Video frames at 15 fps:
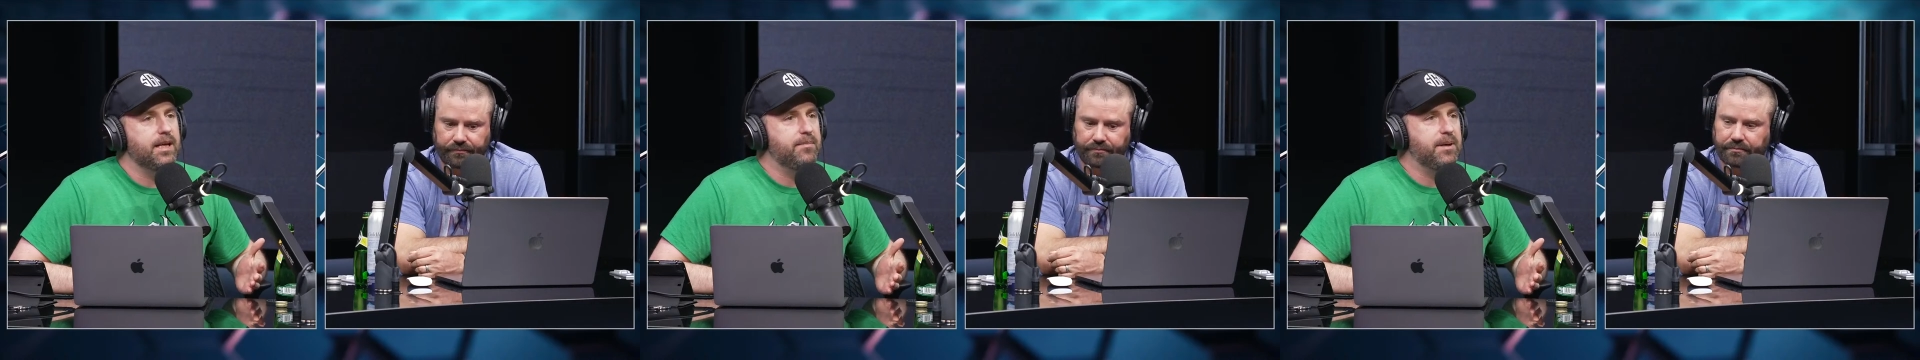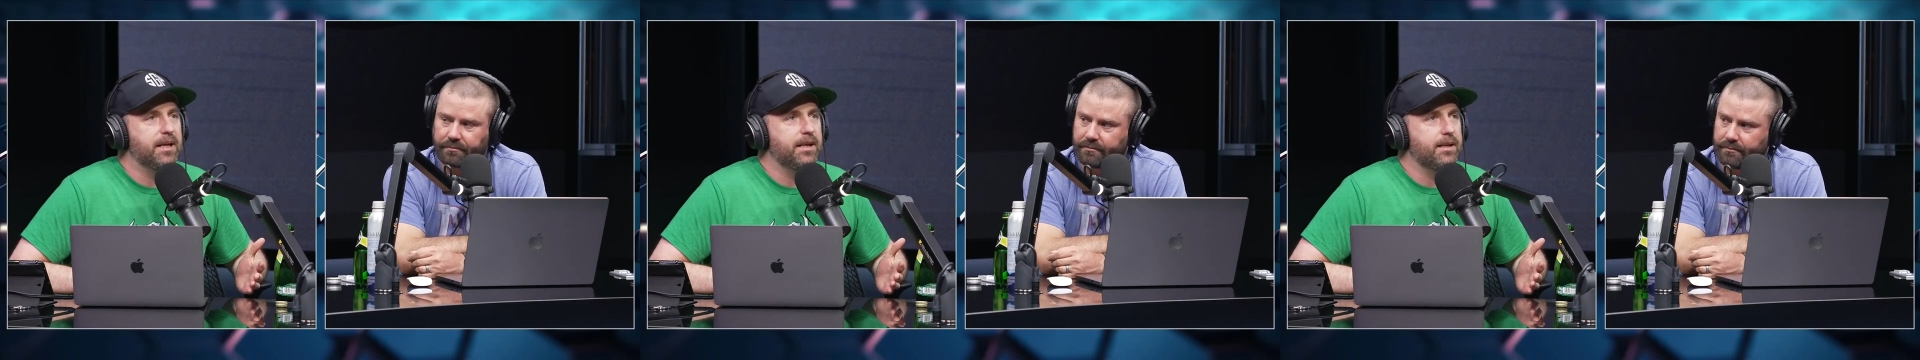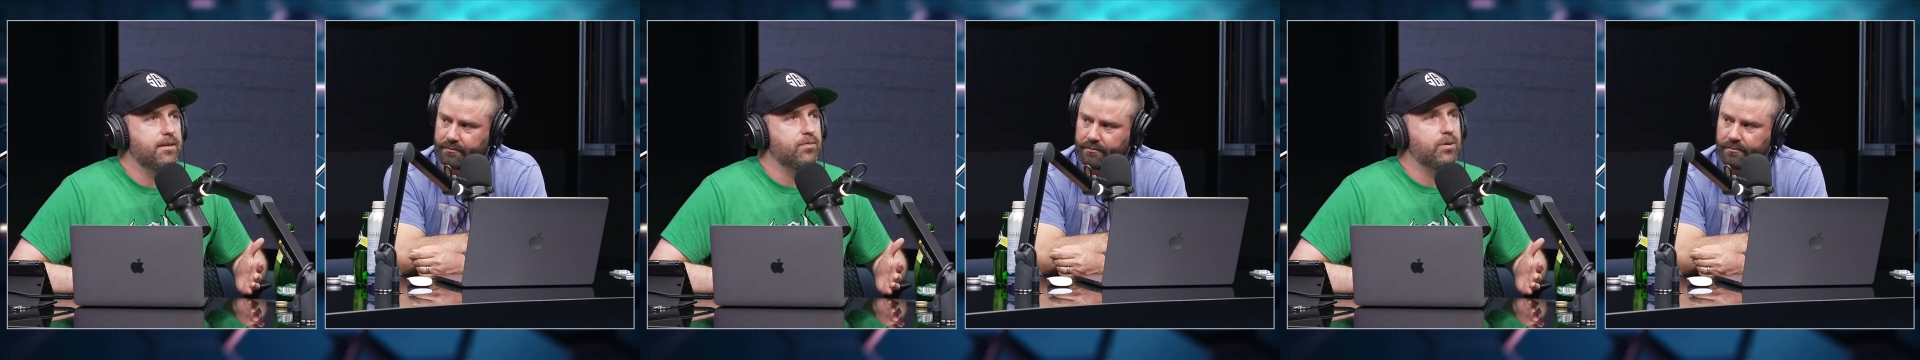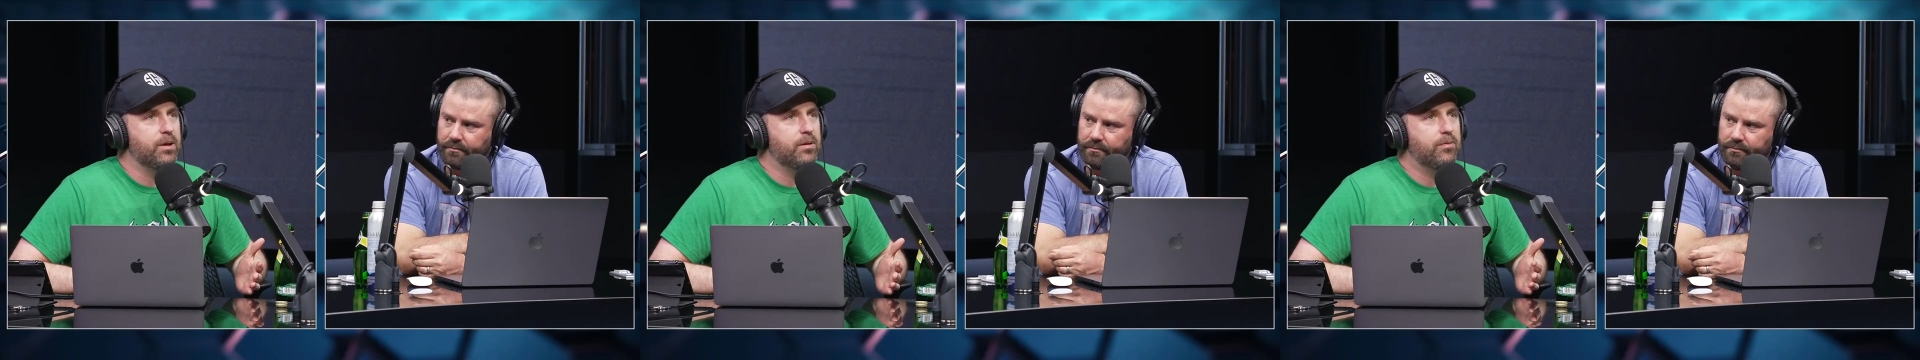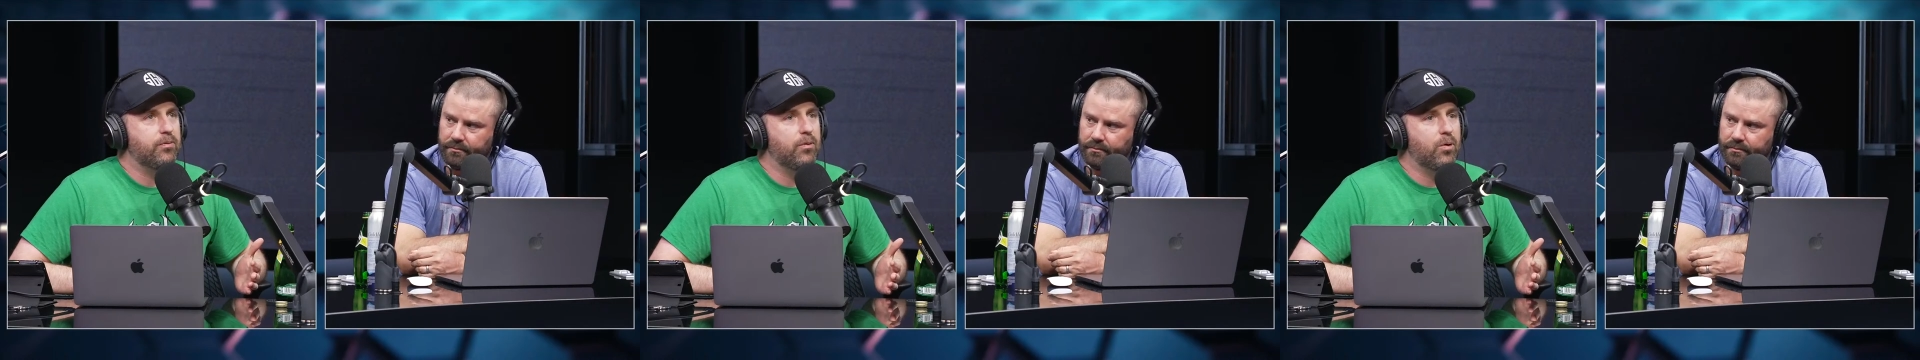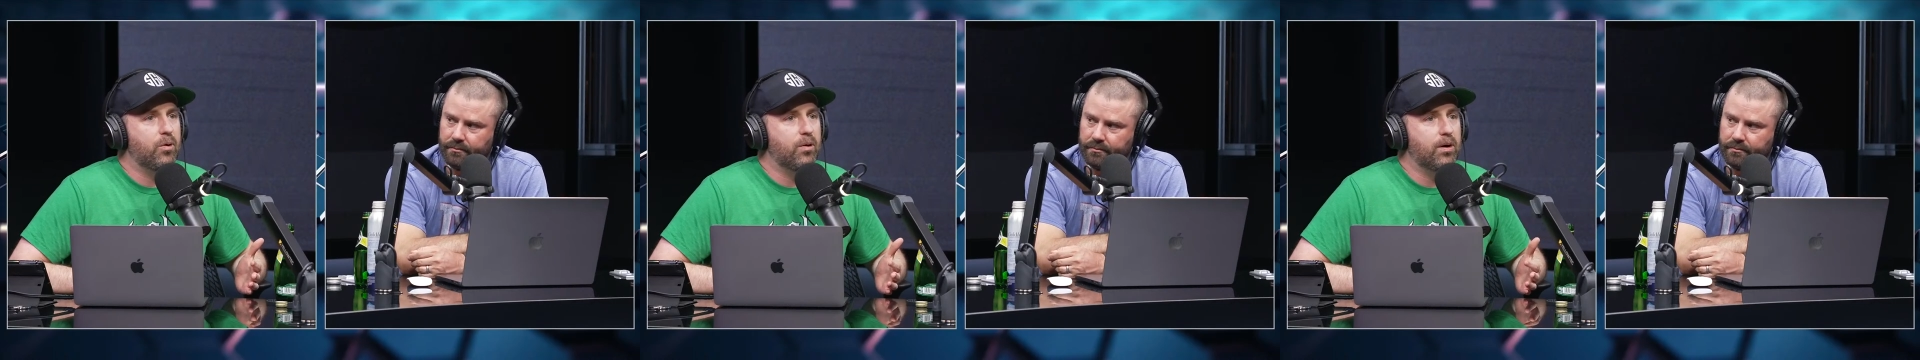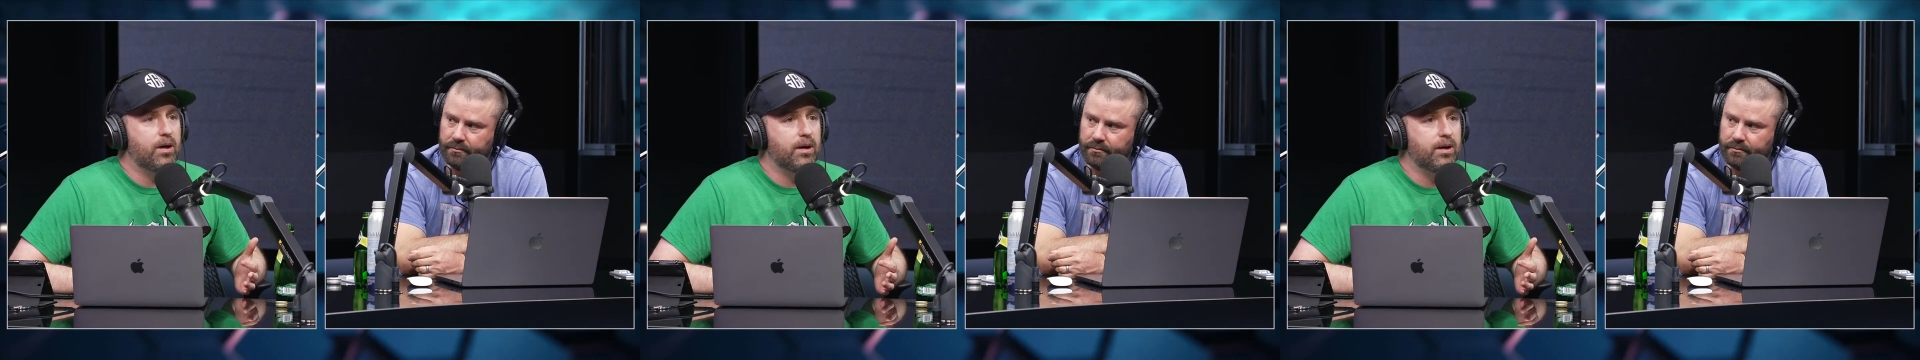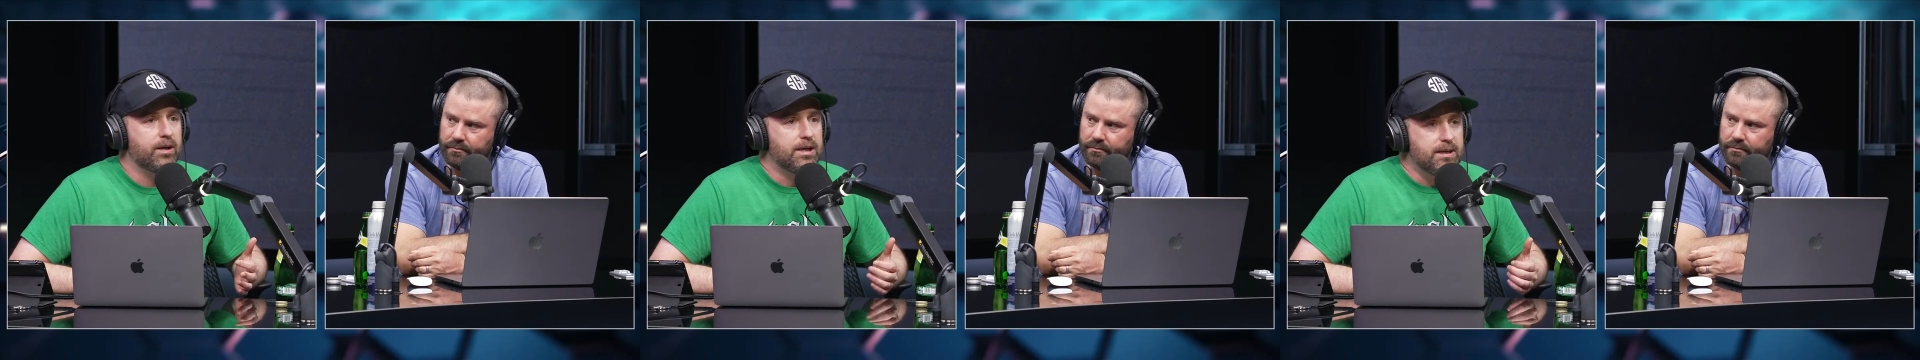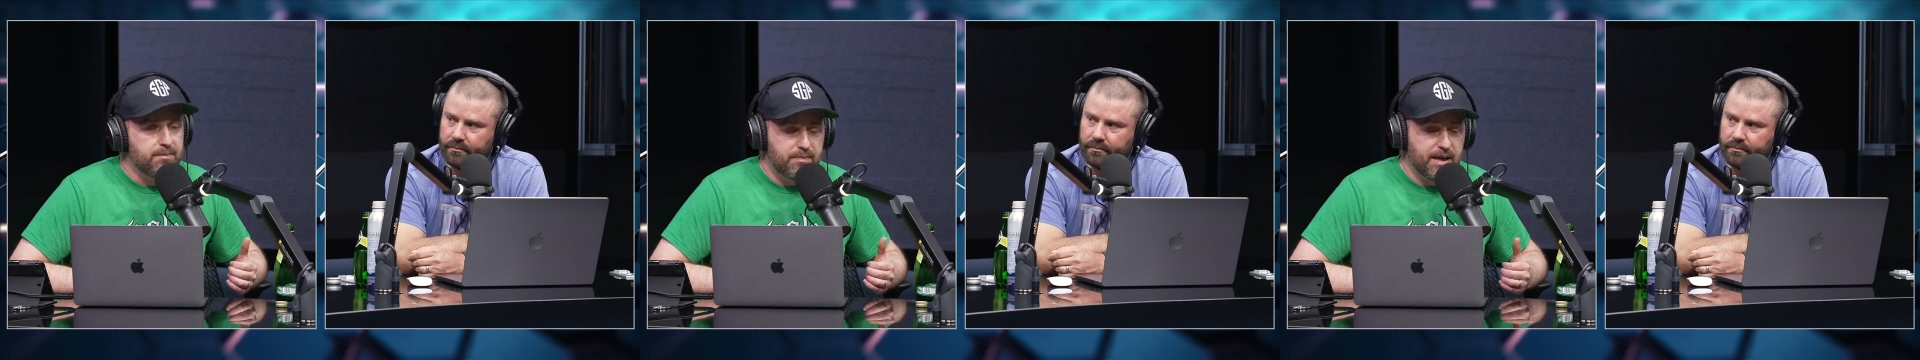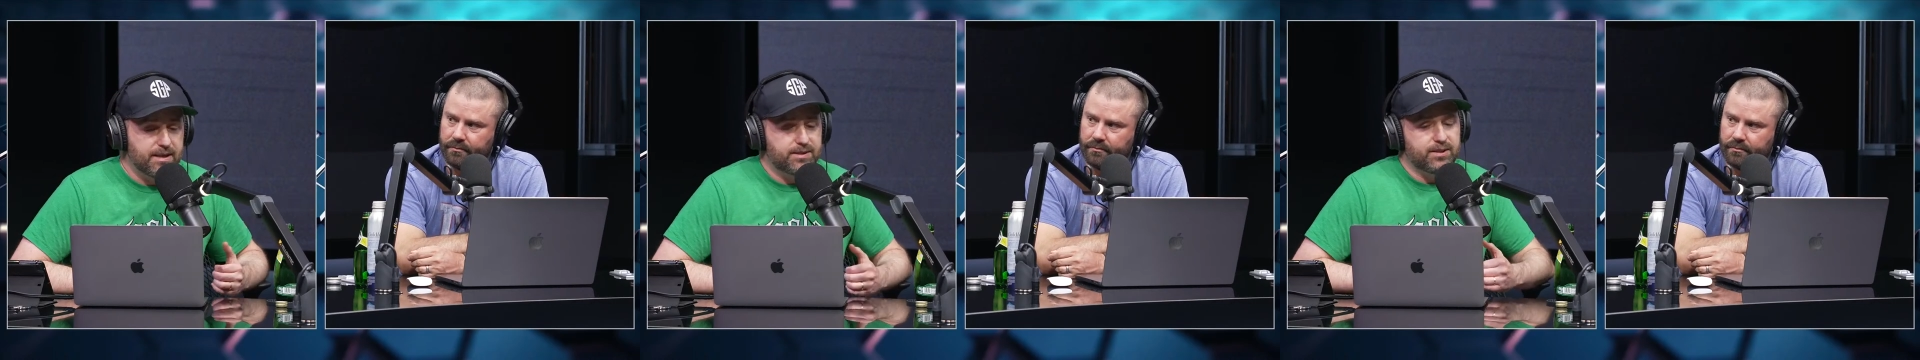Speaker 1: him getting three or four.
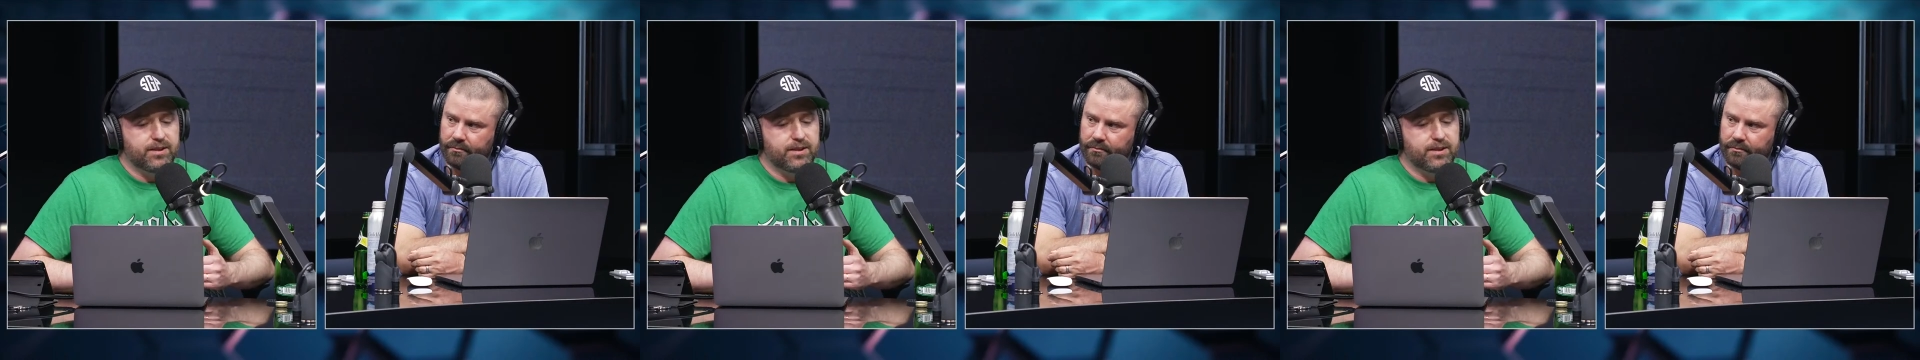based